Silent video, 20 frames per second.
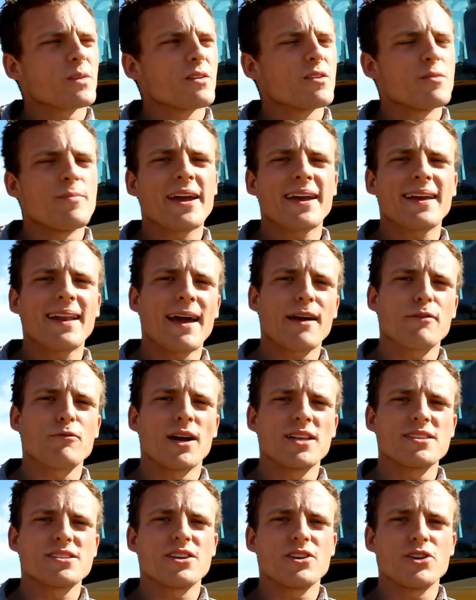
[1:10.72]
The Mecalac
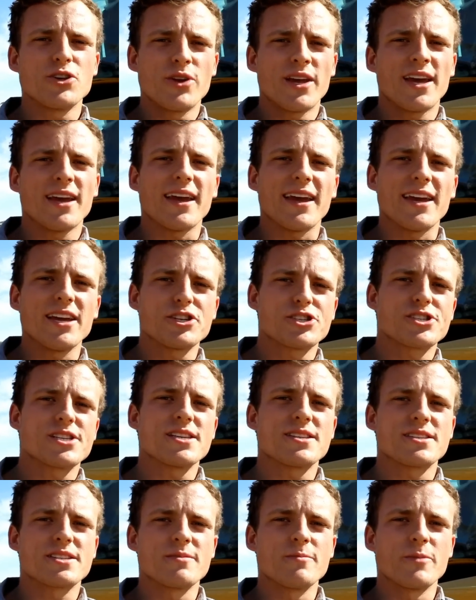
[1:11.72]
runs a unique hitch
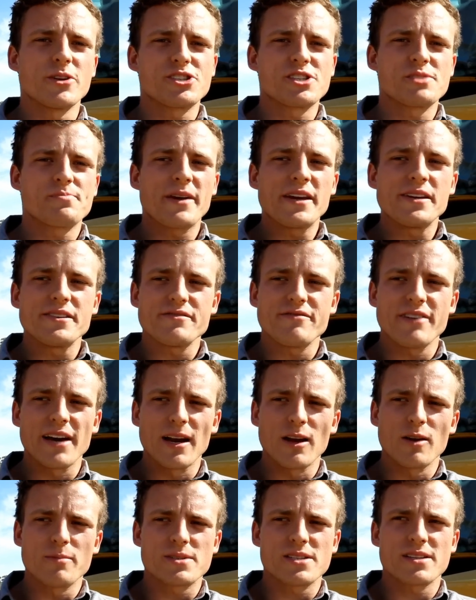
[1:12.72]
system which has been
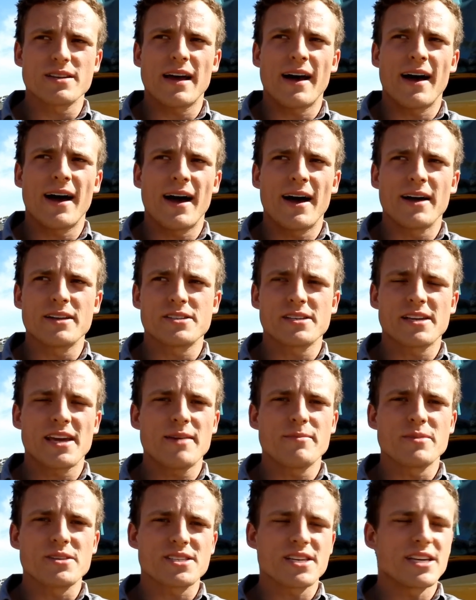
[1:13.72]
developed uh, to
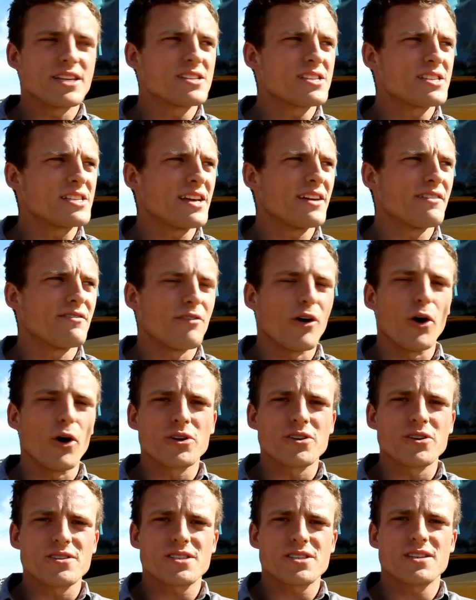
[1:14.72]
keep the skid steer
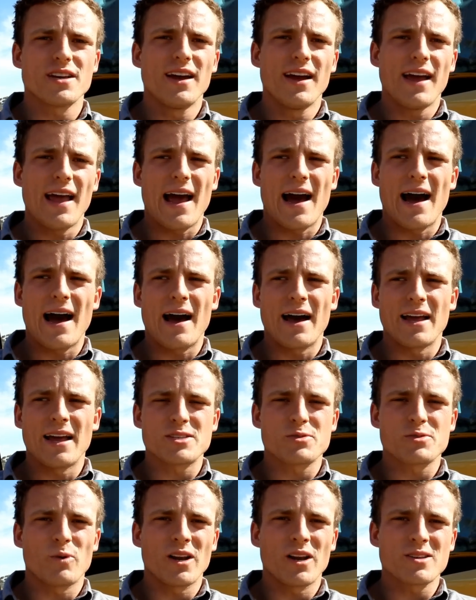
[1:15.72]
focus uh,
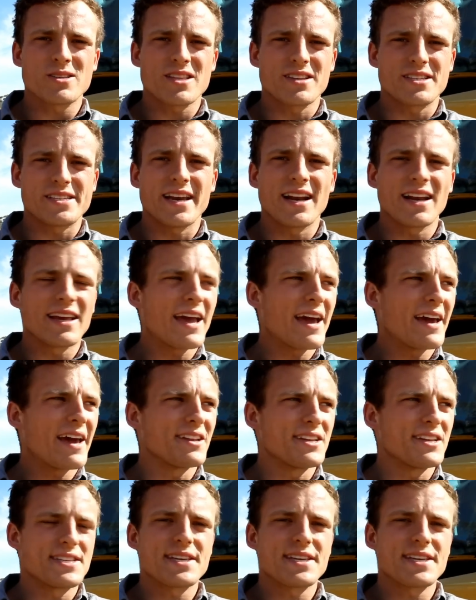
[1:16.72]
as well as the telehandler